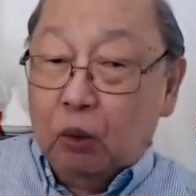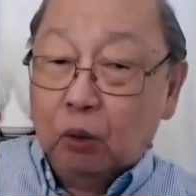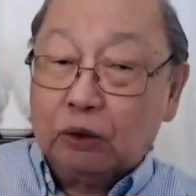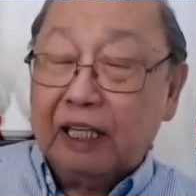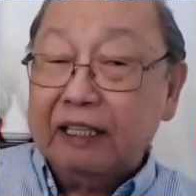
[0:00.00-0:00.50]

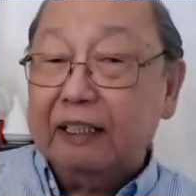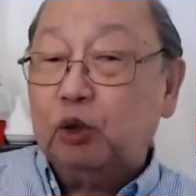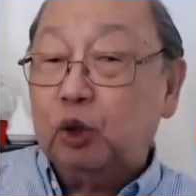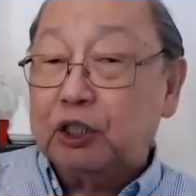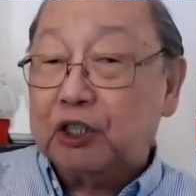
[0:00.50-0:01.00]
who
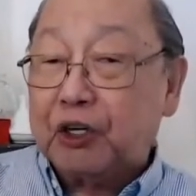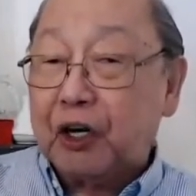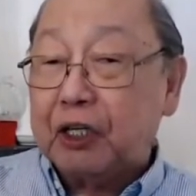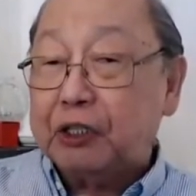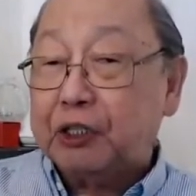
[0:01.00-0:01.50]
tended to
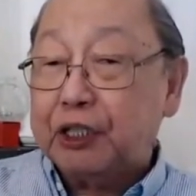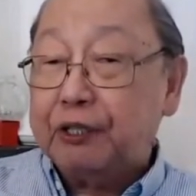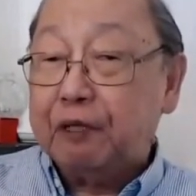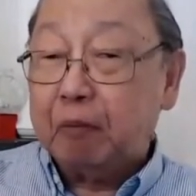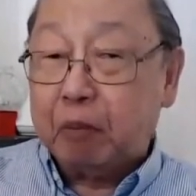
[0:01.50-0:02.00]
discourage
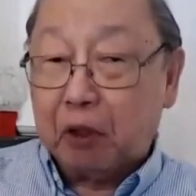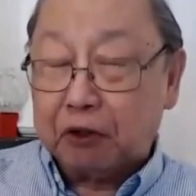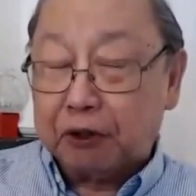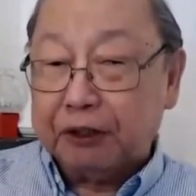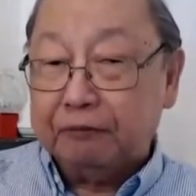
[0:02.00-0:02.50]
even
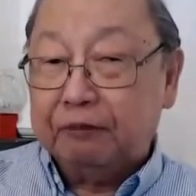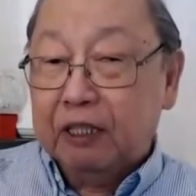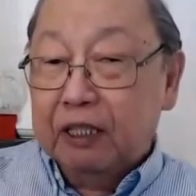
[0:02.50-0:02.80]
positive